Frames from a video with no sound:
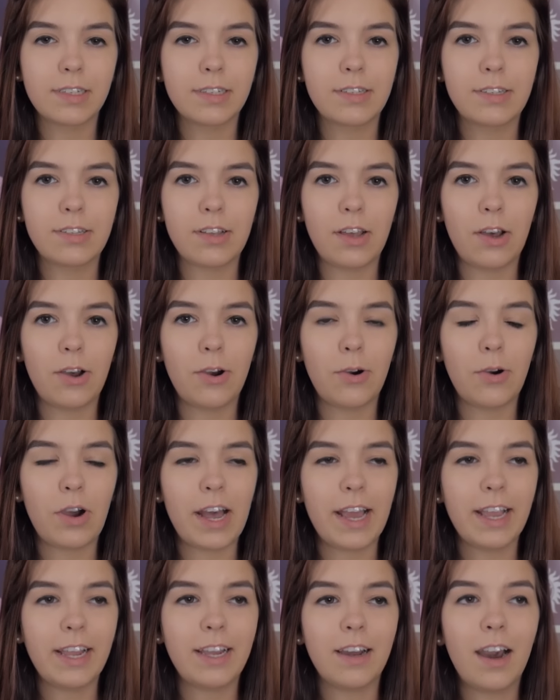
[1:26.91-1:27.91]
So
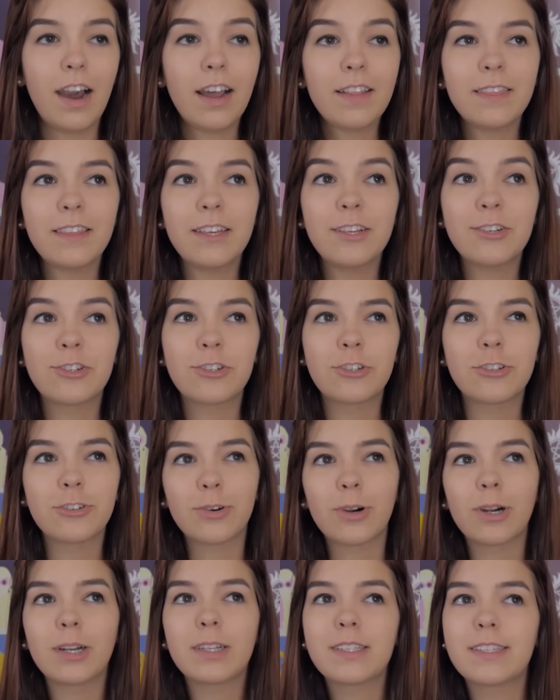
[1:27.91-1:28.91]
I got these
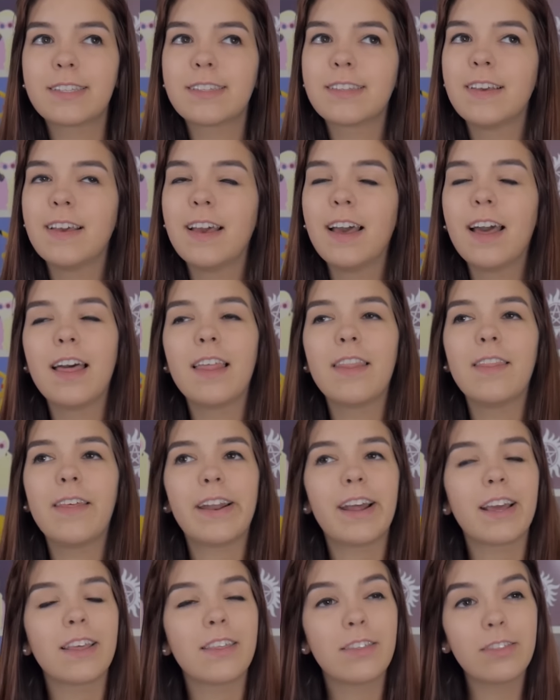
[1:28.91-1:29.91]
shorts
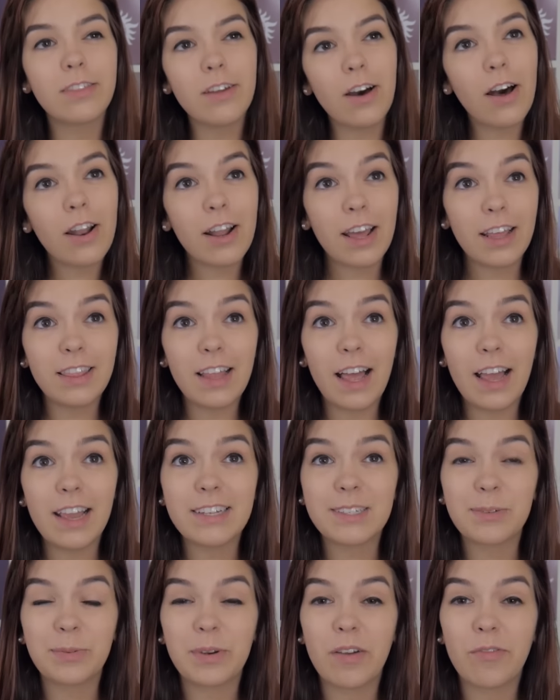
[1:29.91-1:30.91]
that I thought I
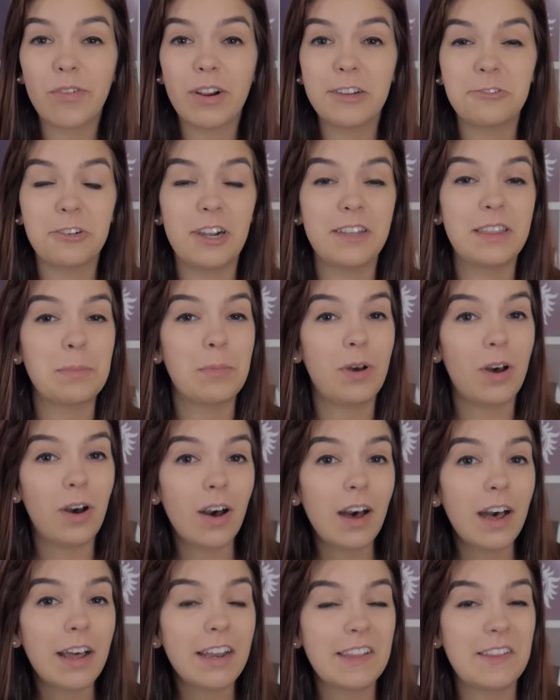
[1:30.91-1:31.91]
liked whenever I tried them
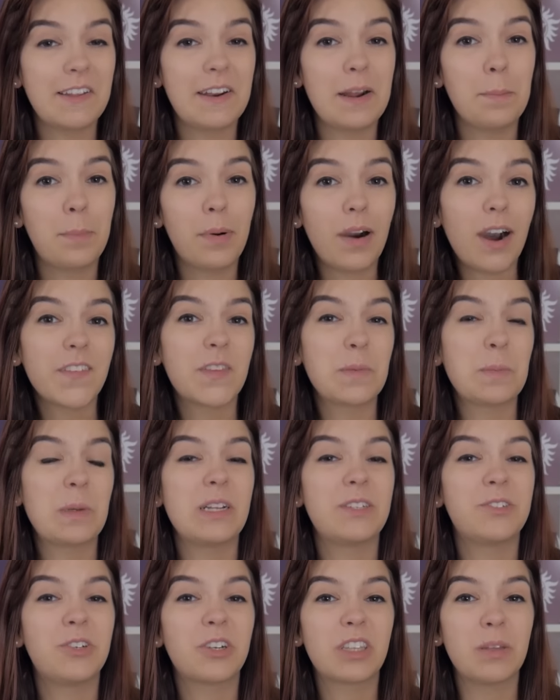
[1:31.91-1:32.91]
on and then I bought them
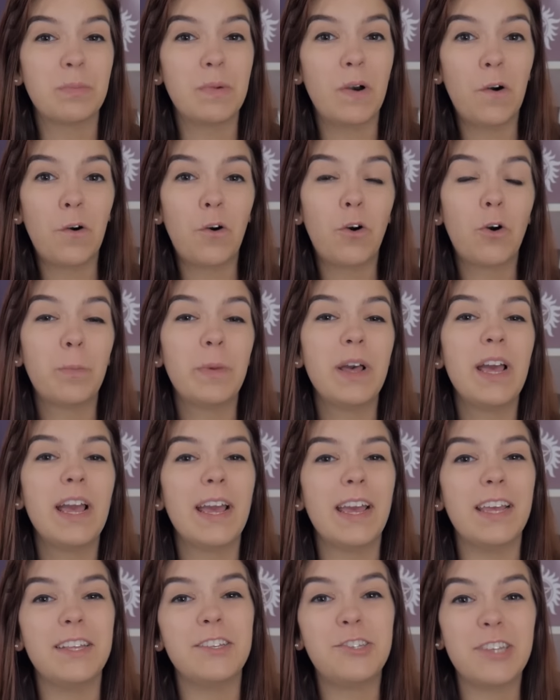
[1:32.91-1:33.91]
and I took them home
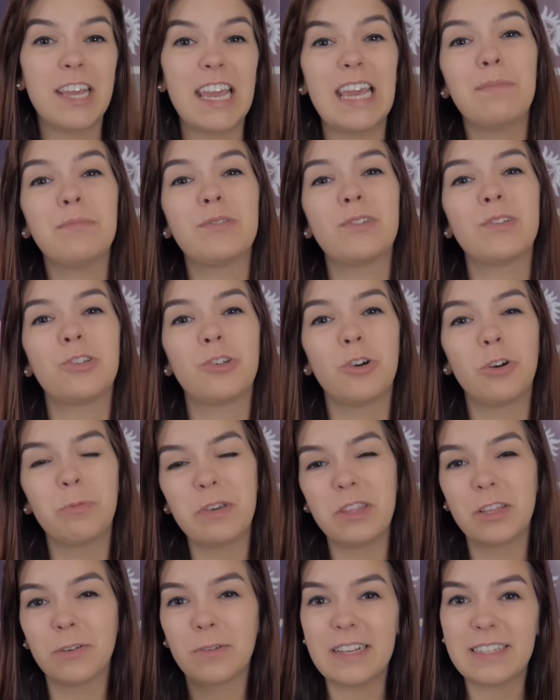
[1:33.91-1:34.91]
and James showed
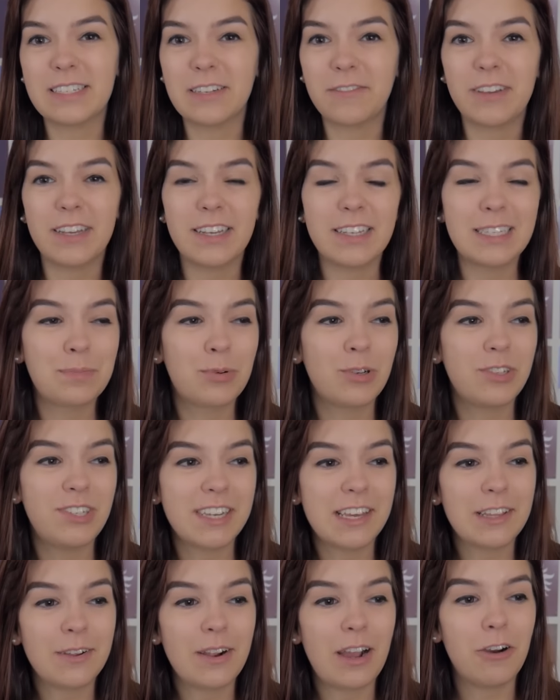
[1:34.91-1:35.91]
me the rest of his put
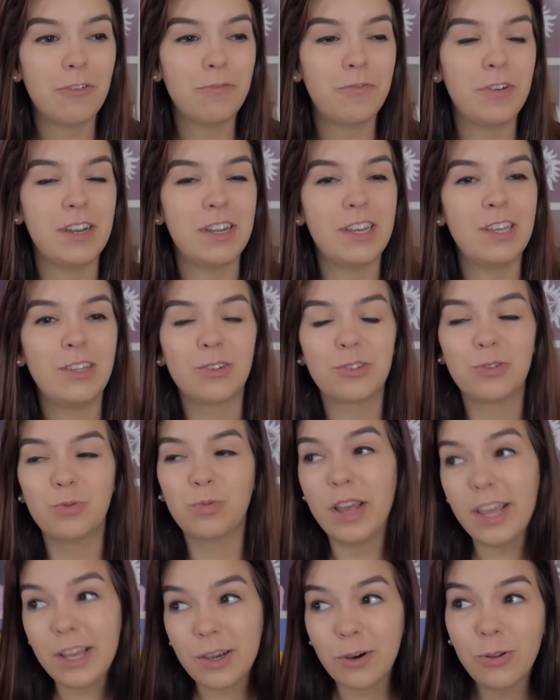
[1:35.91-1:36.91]
together outfit and he looked
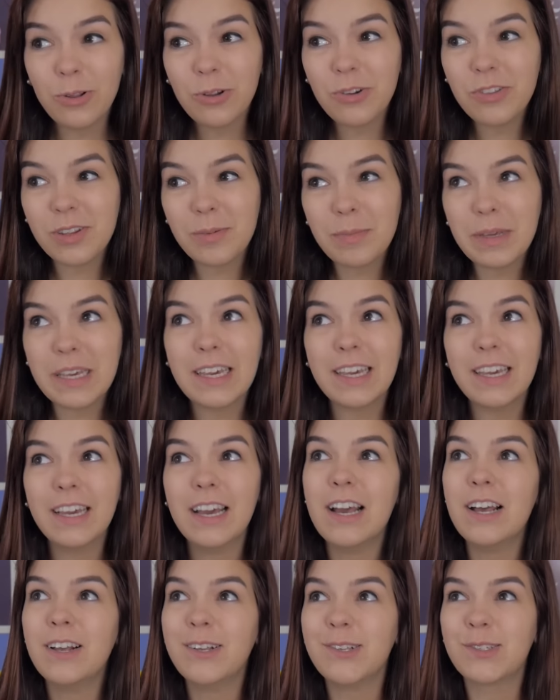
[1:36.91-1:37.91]
way cooler than me
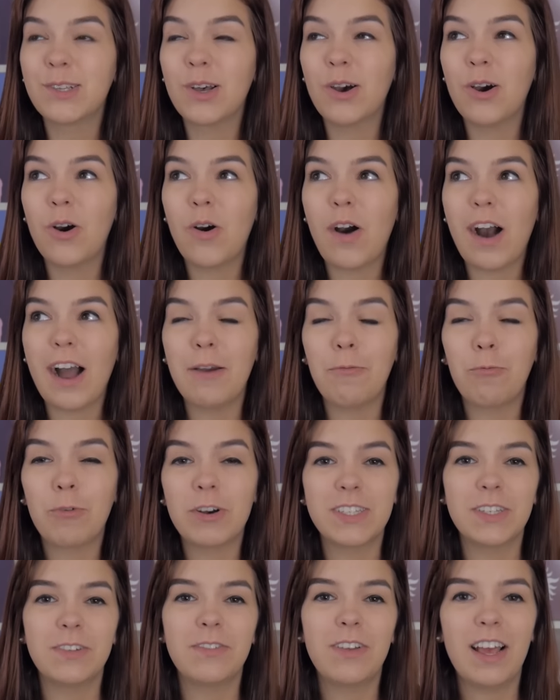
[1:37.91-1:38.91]
so I
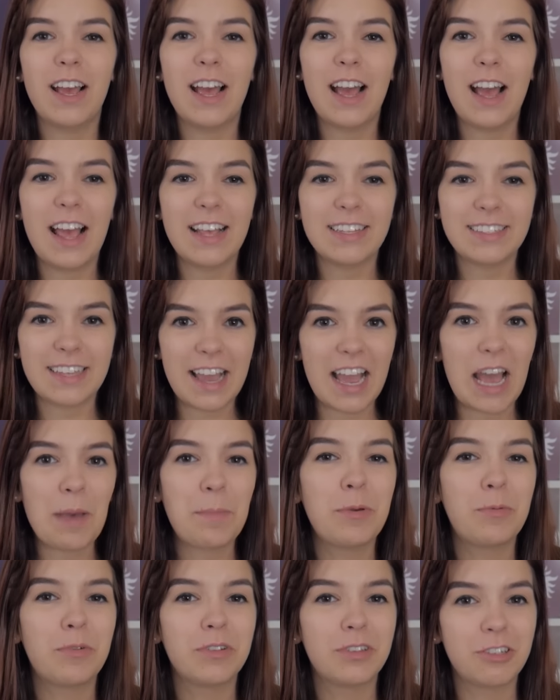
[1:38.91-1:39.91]
wasn't as
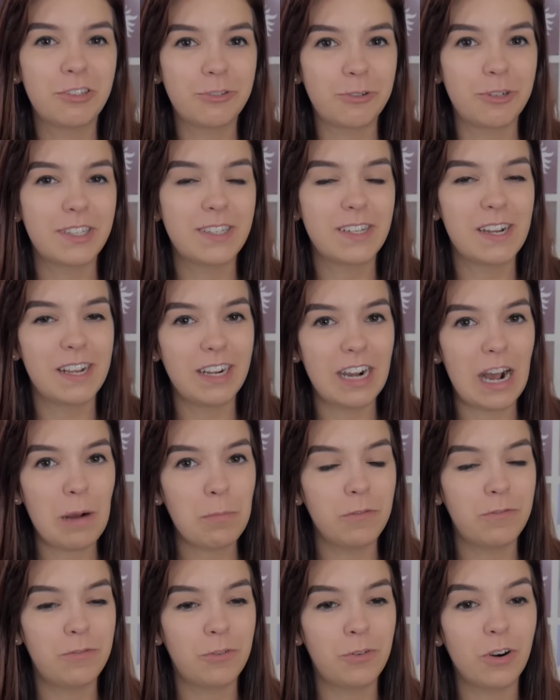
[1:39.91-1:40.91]
happy with the shorts that I
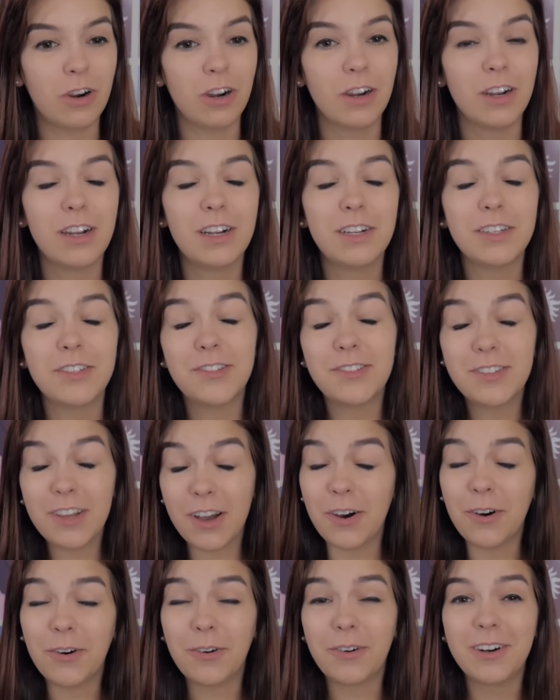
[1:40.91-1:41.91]
got before.
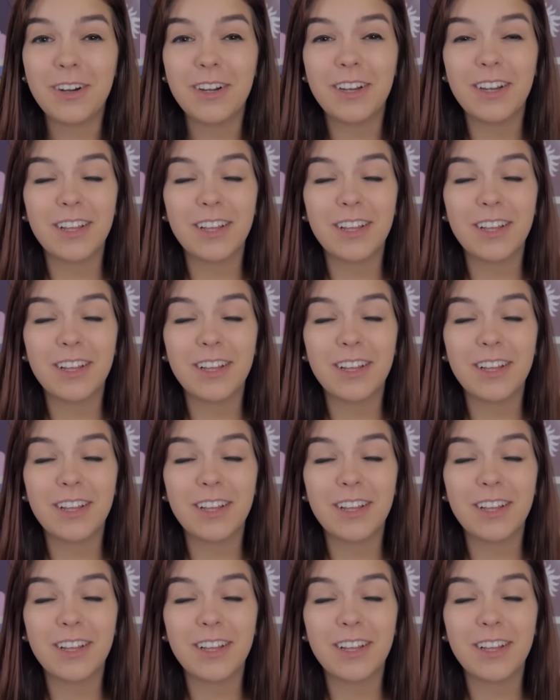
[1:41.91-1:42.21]
So